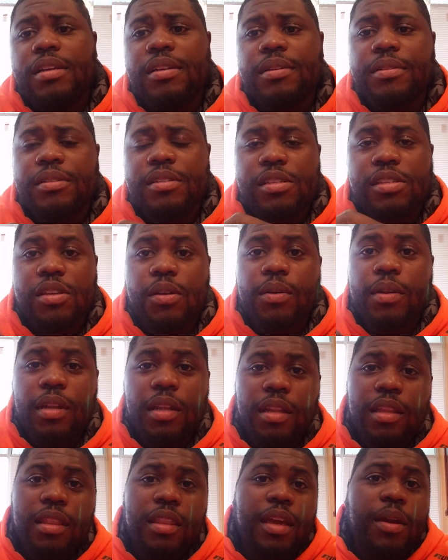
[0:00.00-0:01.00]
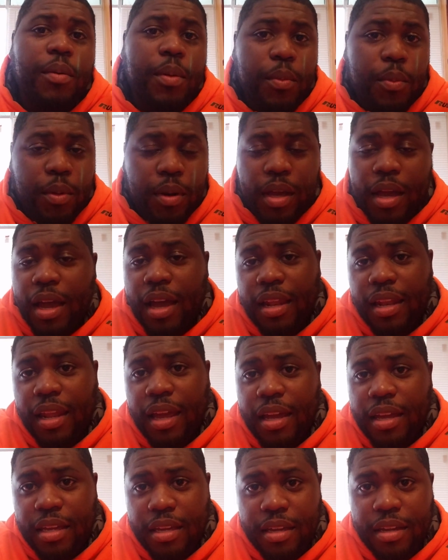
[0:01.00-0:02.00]
So another thing we want to
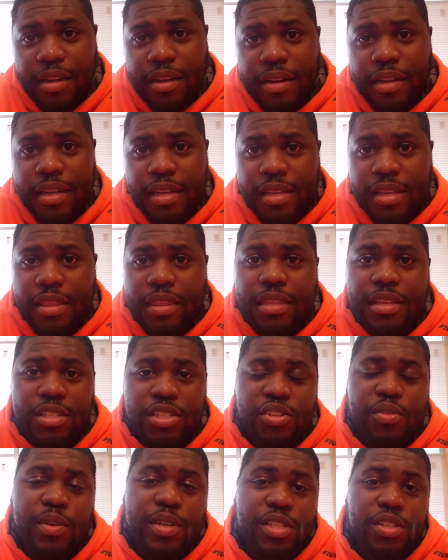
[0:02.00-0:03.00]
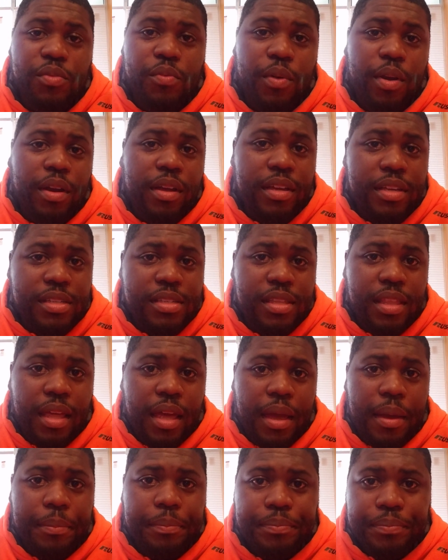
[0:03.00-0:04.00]
highlight here at this restaurant is
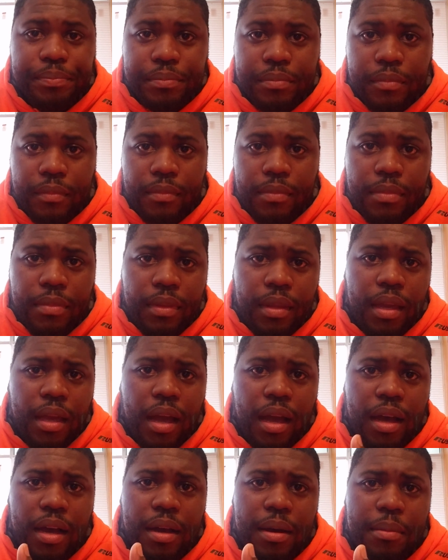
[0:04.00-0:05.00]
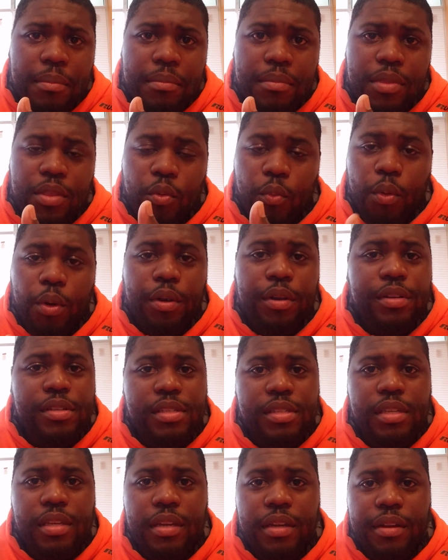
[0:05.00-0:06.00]
that the
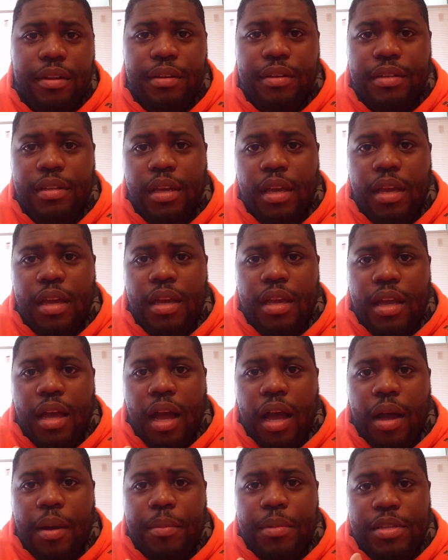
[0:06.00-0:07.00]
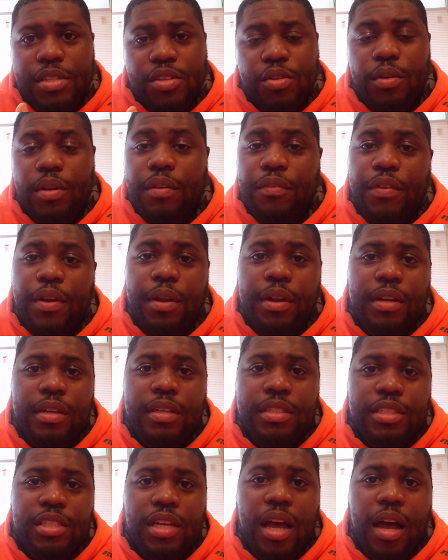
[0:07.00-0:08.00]
workers here is doing a very
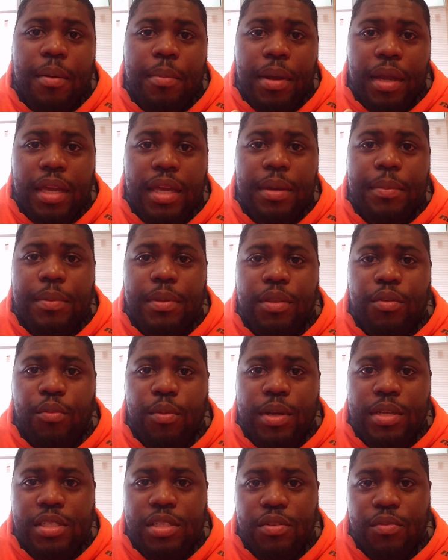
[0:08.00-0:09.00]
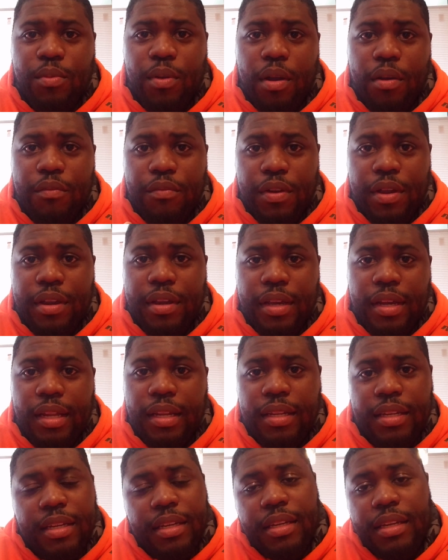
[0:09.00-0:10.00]
good job at keeping the restaurant very
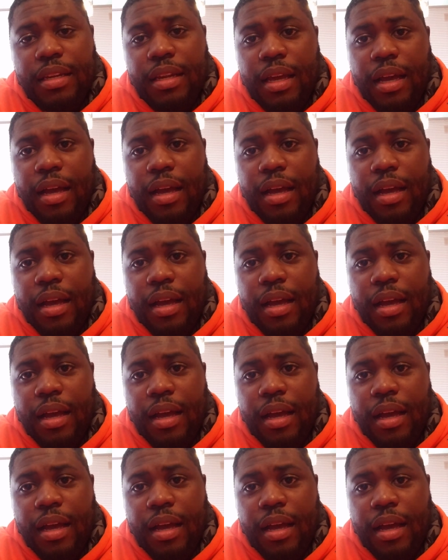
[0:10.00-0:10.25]
clean.